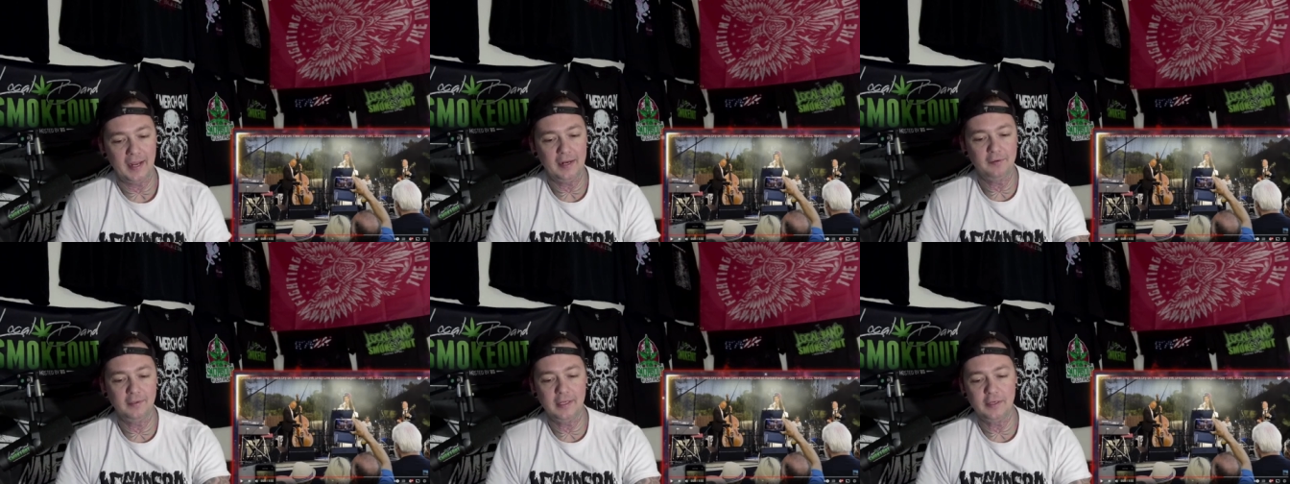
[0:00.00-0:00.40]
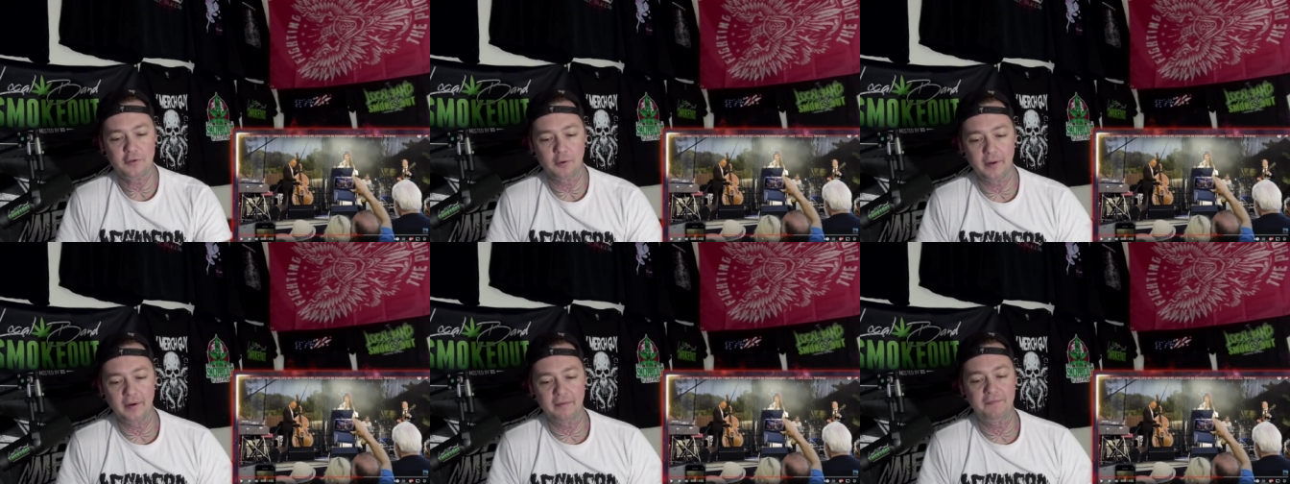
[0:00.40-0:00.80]
Angelina
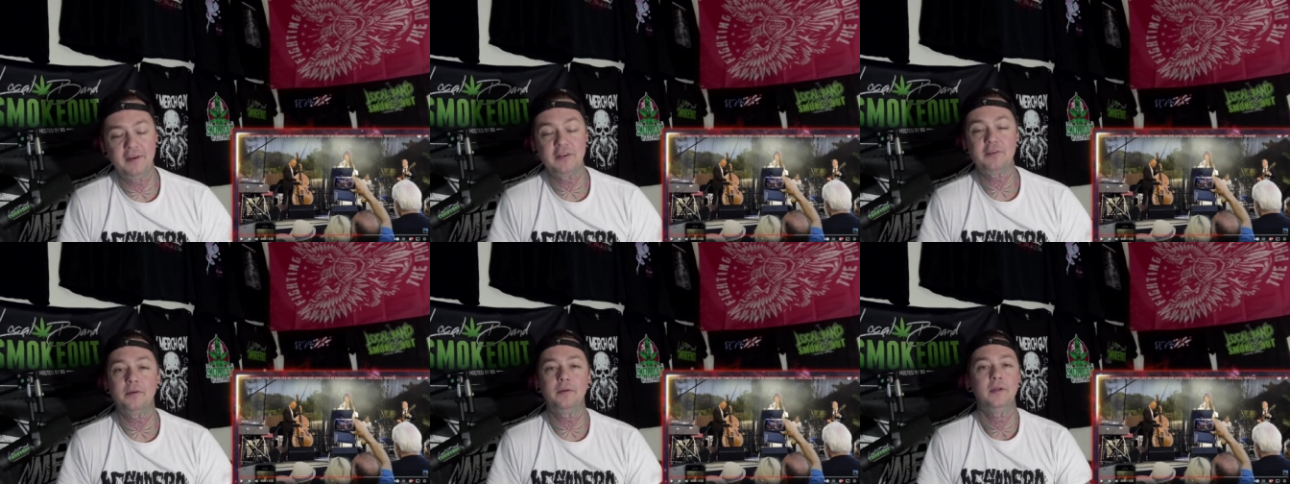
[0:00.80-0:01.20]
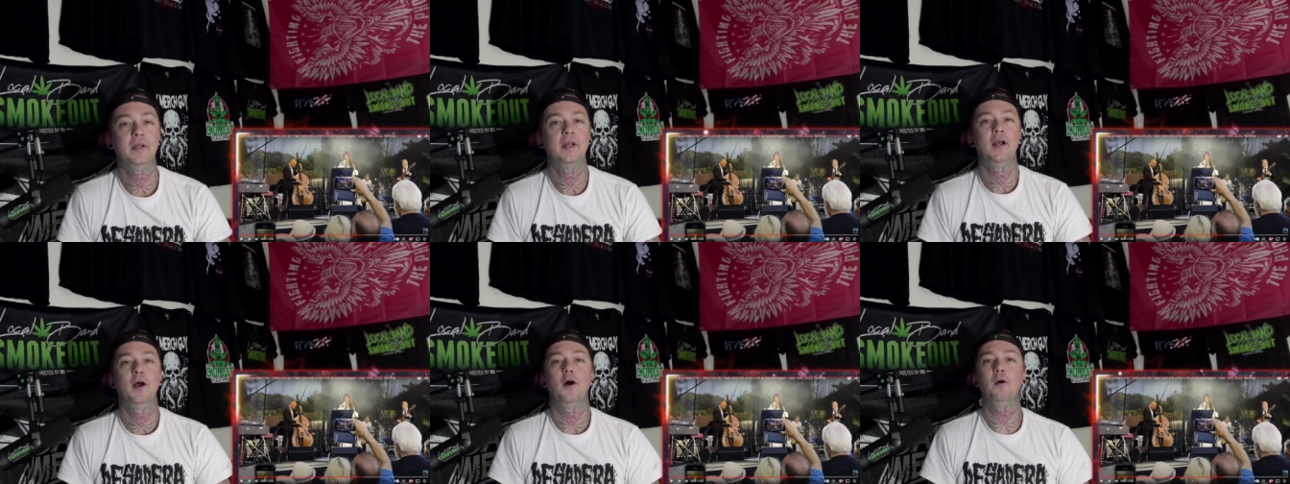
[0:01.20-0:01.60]
Jordan official.
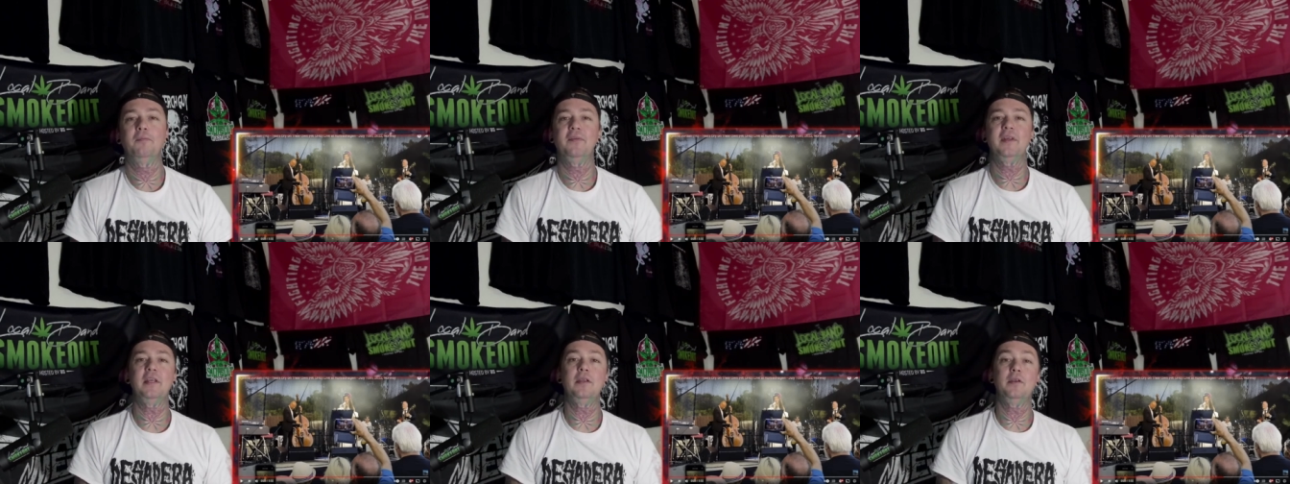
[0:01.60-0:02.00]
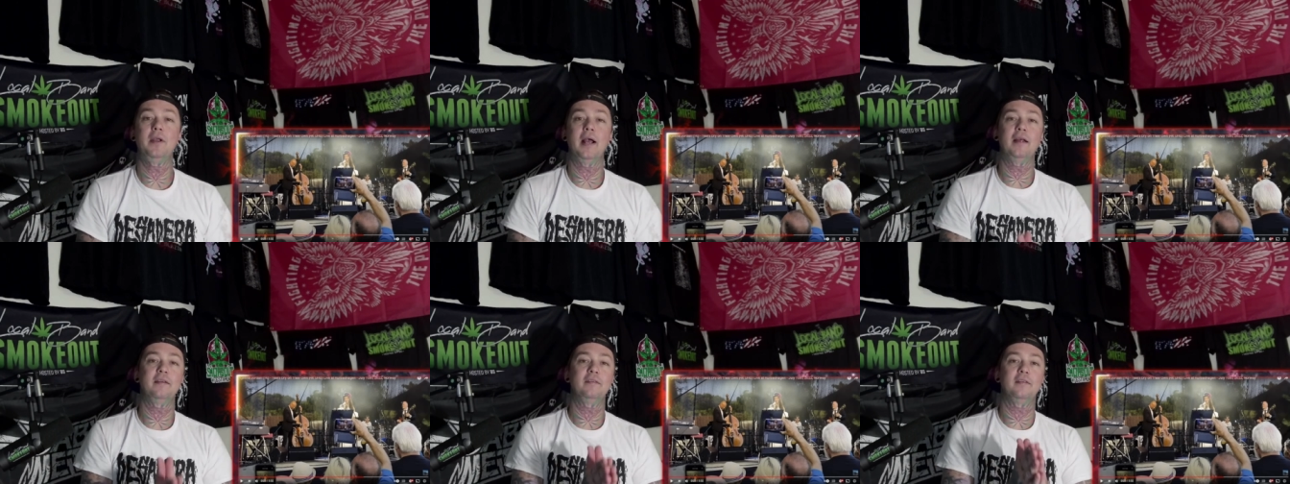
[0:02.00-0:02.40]
Hopefully
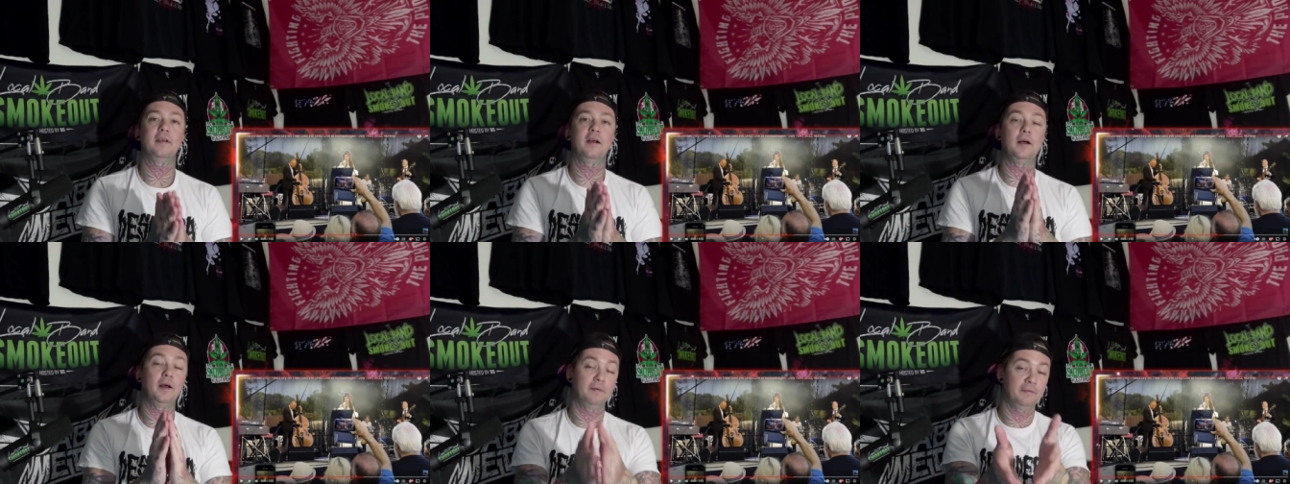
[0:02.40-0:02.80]
you guys uh,